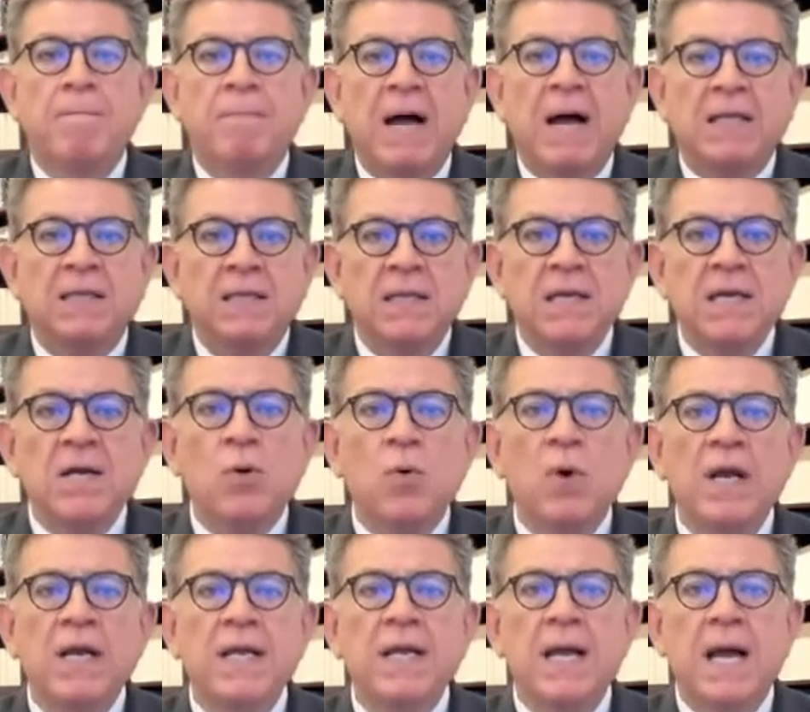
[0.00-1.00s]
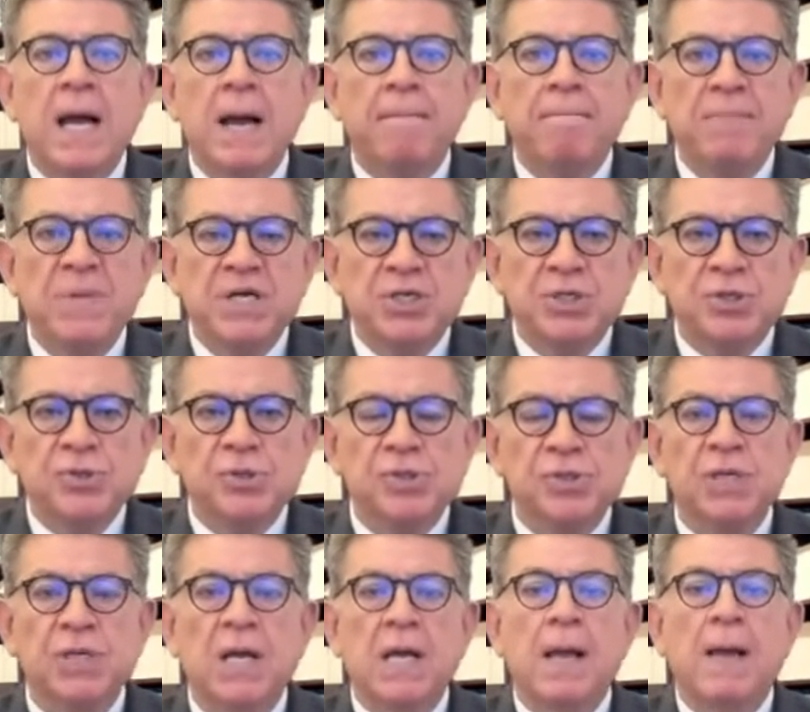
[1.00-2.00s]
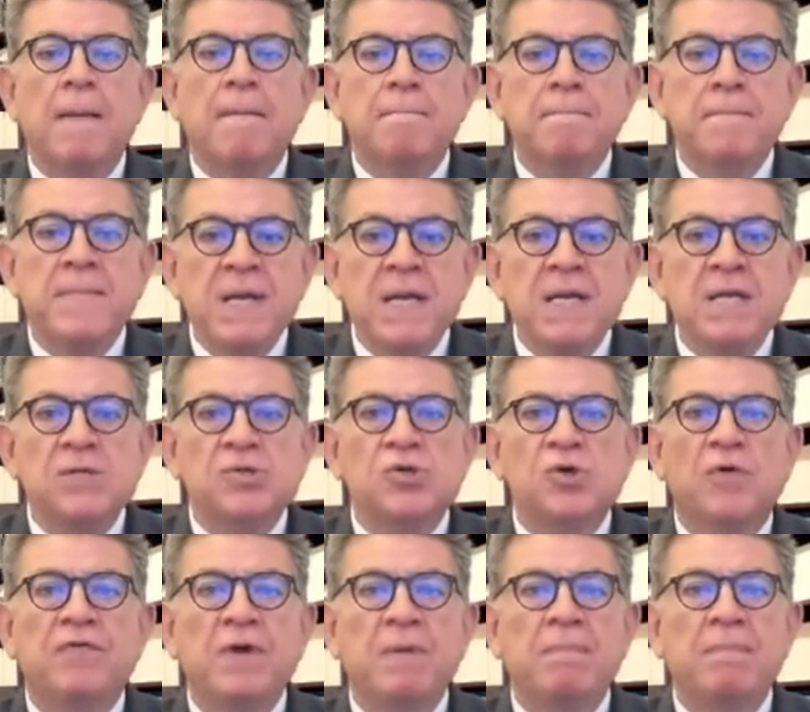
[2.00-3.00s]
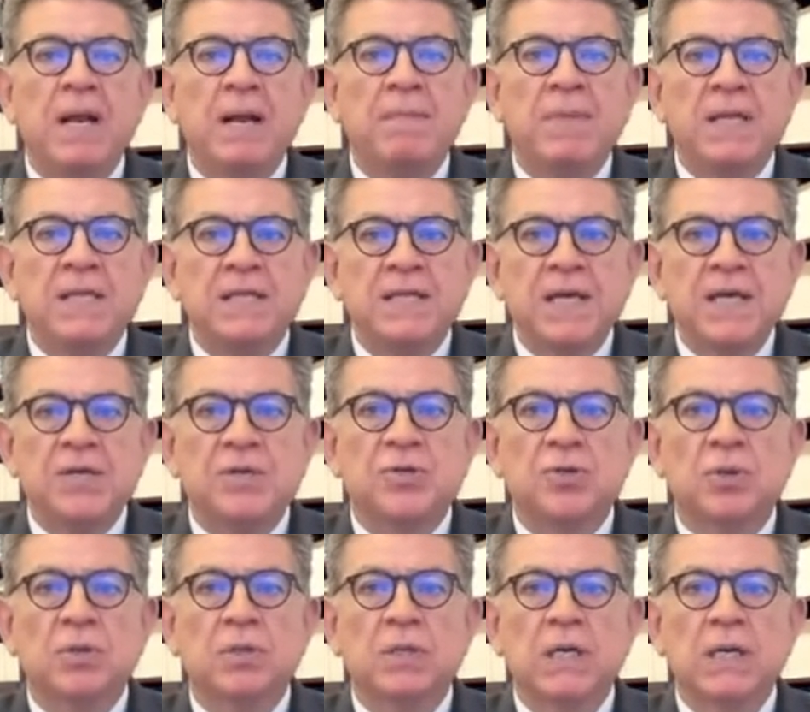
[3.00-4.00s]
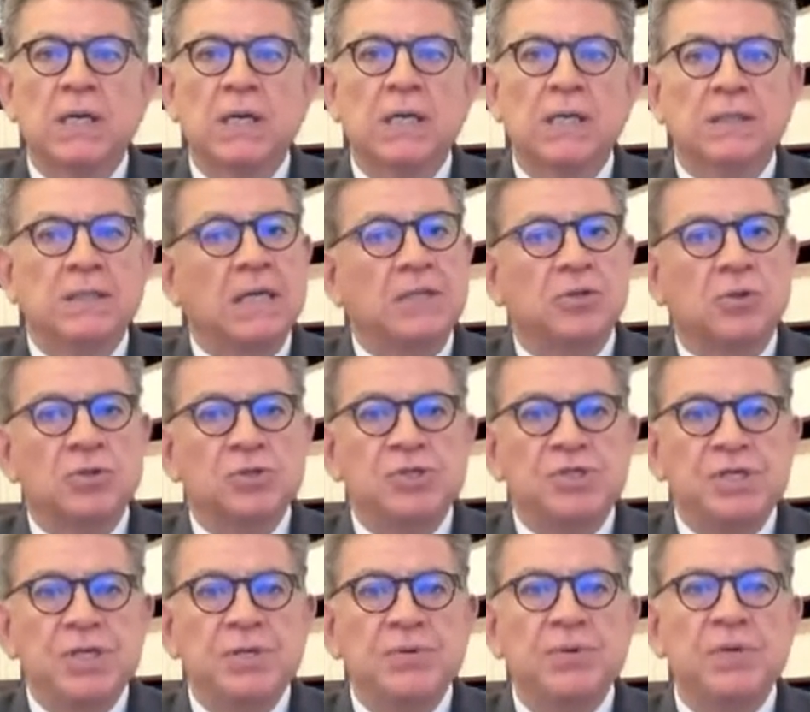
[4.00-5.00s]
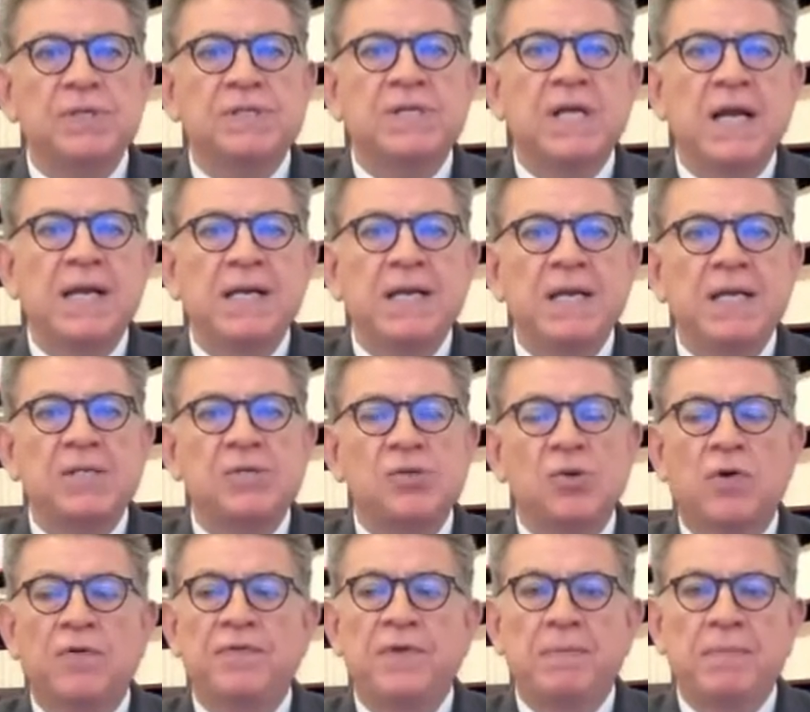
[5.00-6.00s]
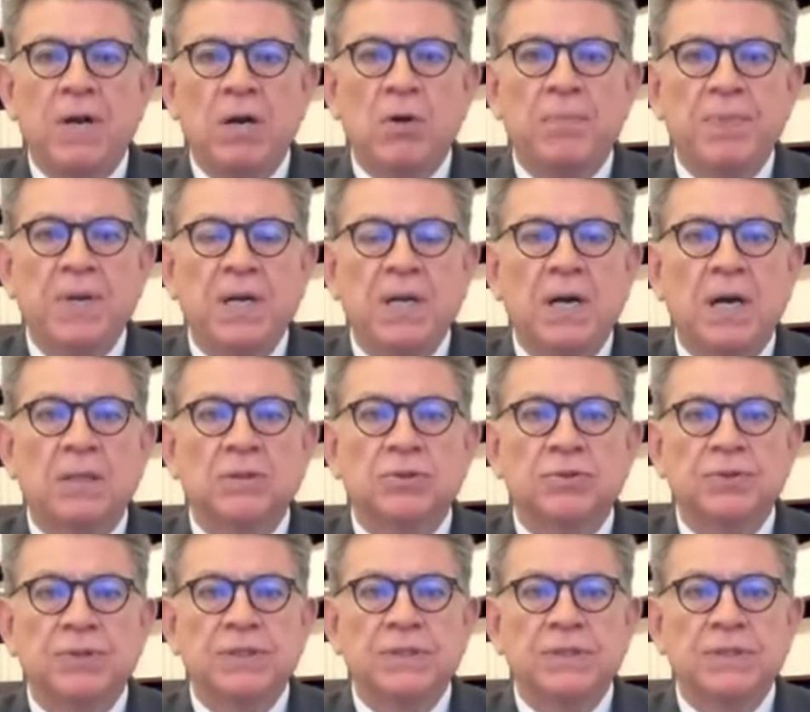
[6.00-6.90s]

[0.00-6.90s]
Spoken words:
but equally ambitious means of implementation that considers the needs of developing countries.